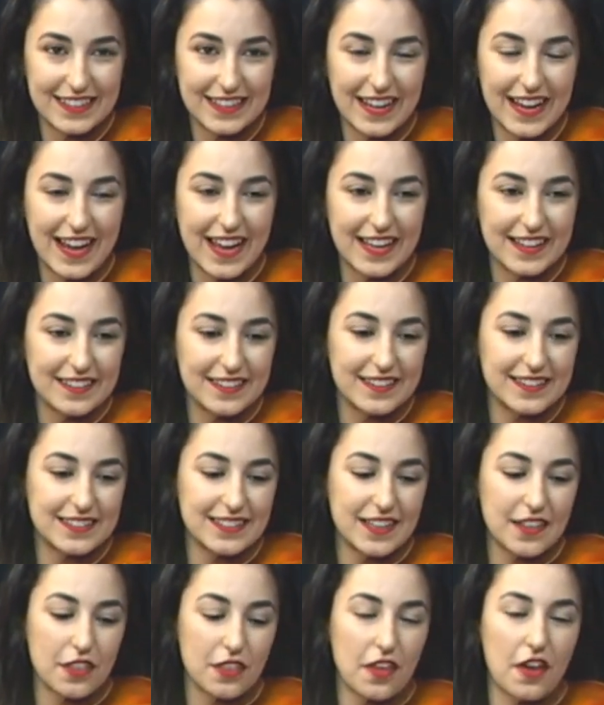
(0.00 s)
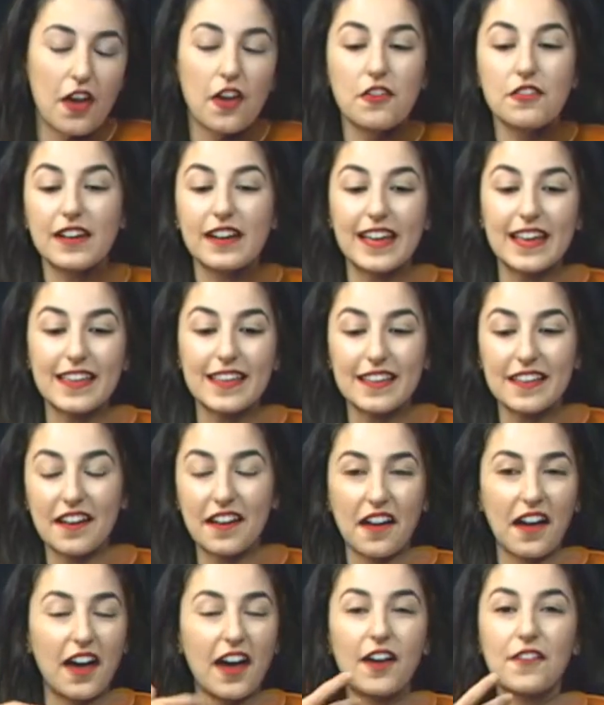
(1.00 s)
And only
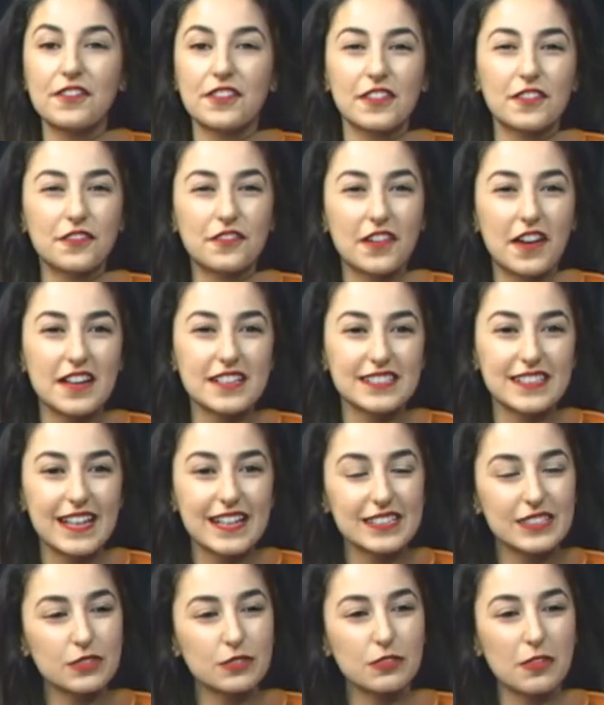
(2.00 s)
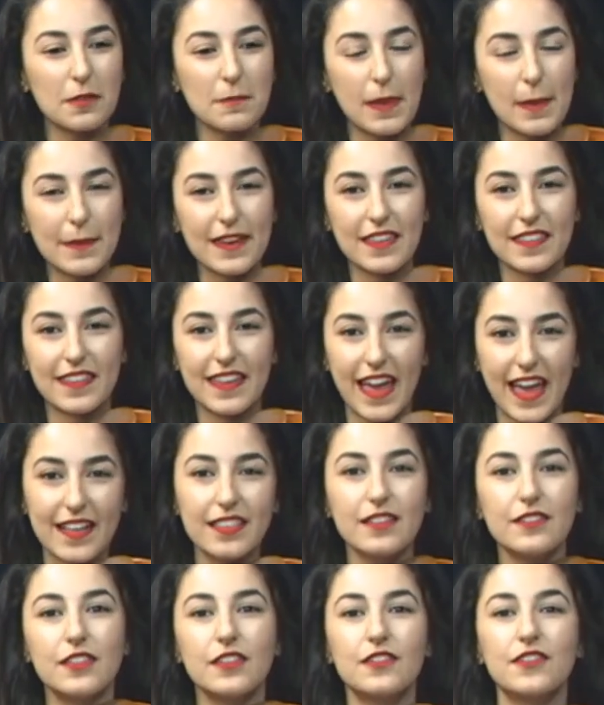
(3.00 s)
after the first lesson, or maybe at the
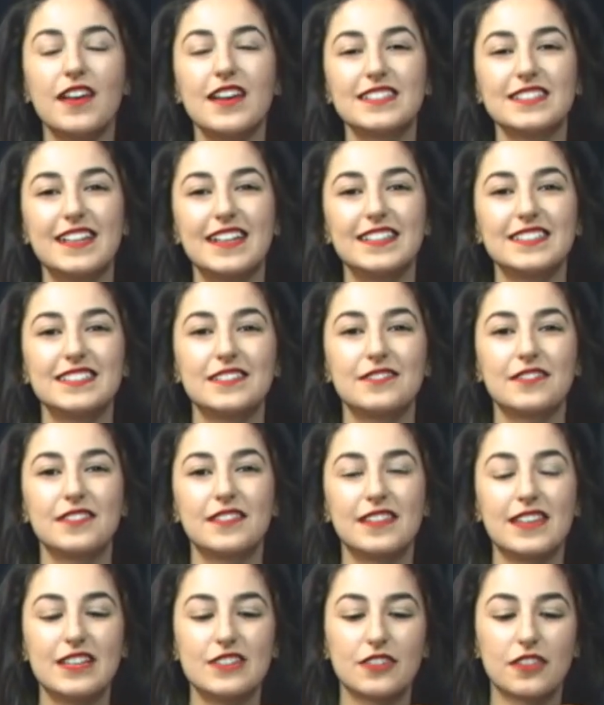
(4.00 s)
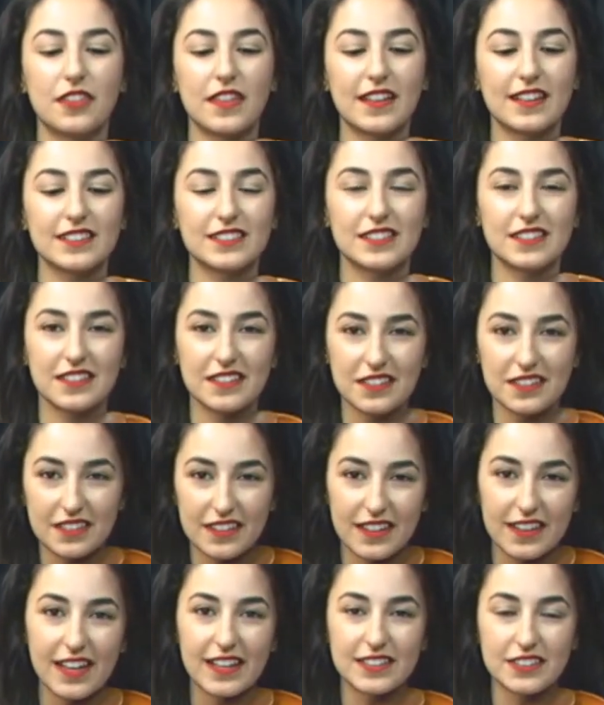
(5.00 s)
end of the first lesson, if the teacher thinks that
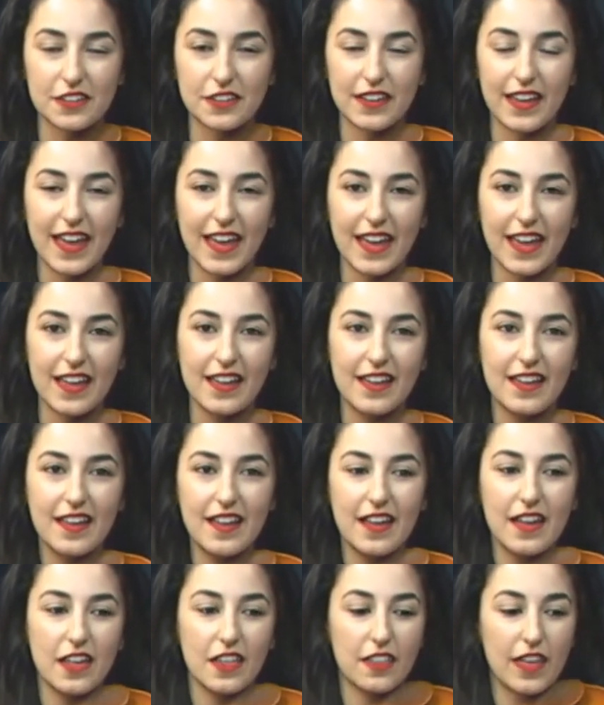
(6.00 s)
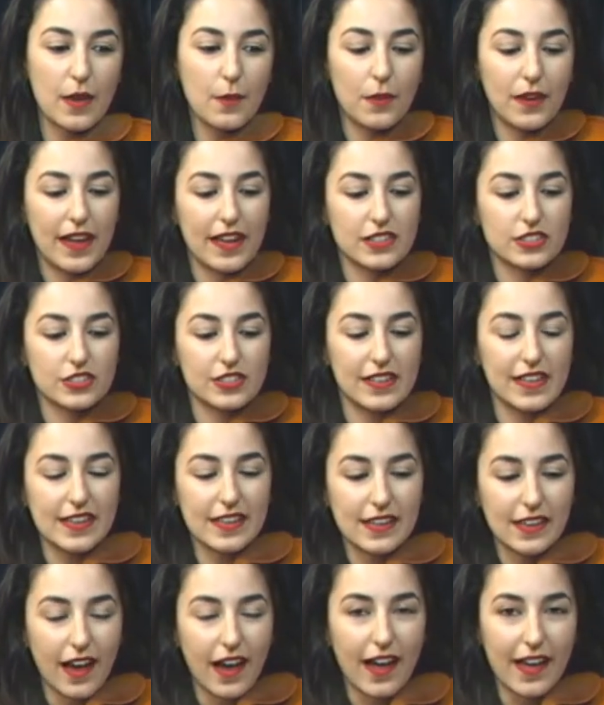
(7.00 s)
it's okay, they will actually
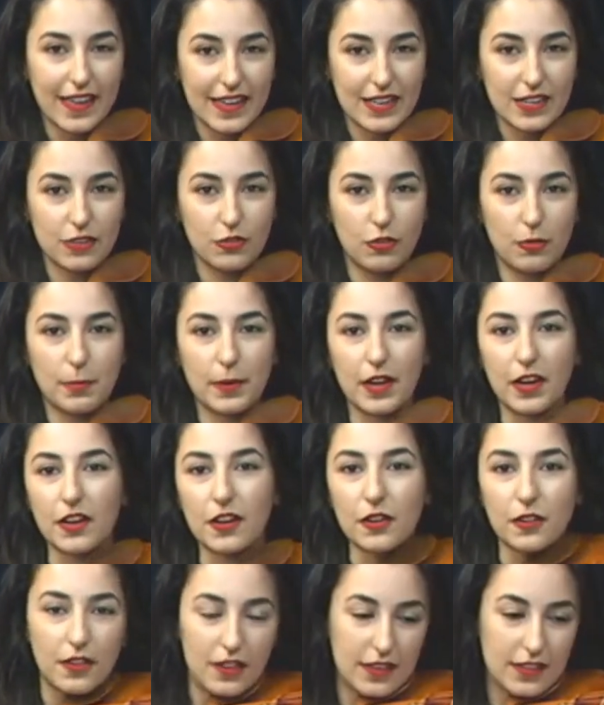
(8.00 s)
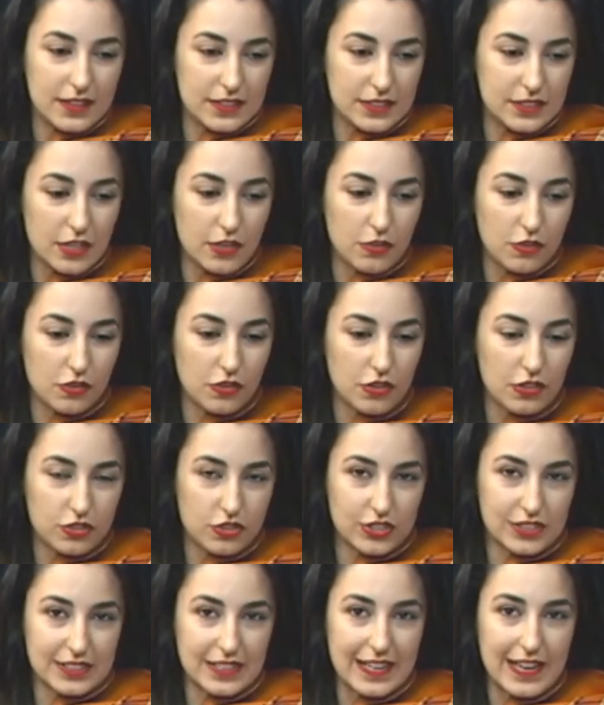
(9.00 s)
guide your bow. And so you're not
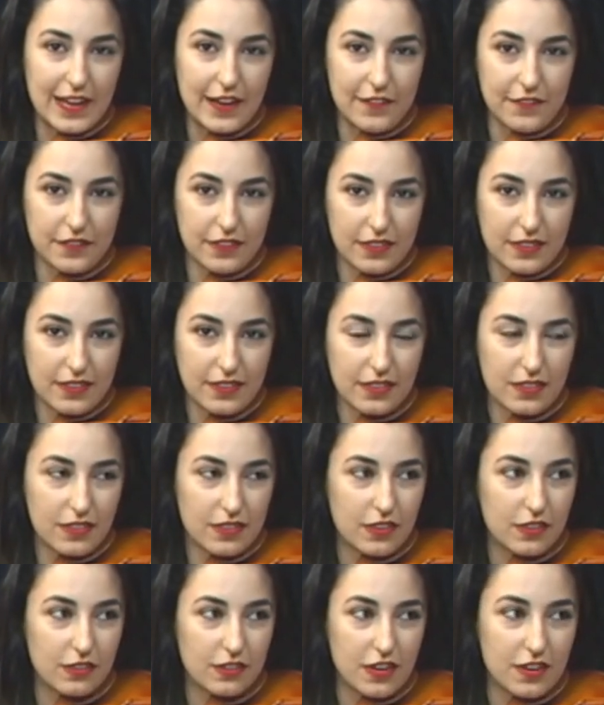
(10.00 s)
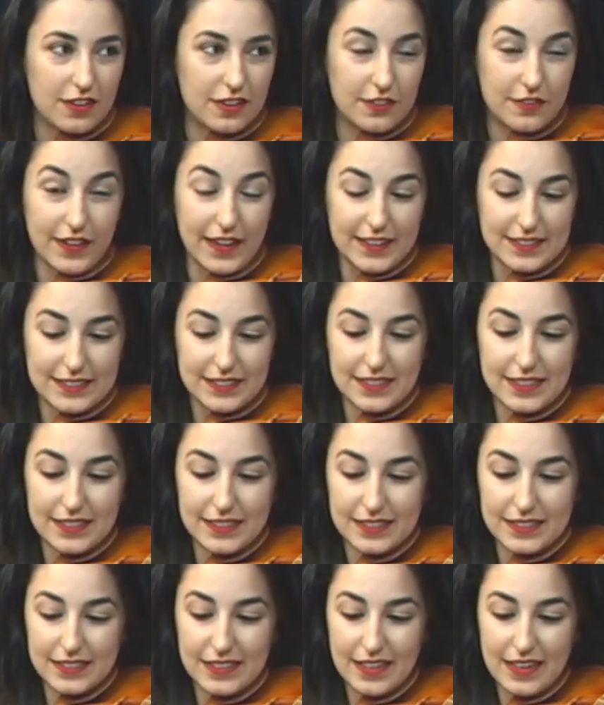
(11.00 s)
just left to your own
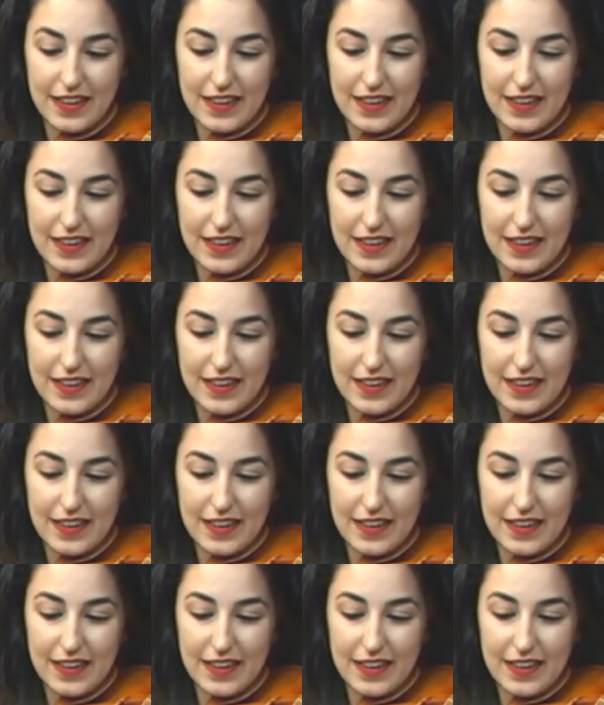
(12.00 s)
devices.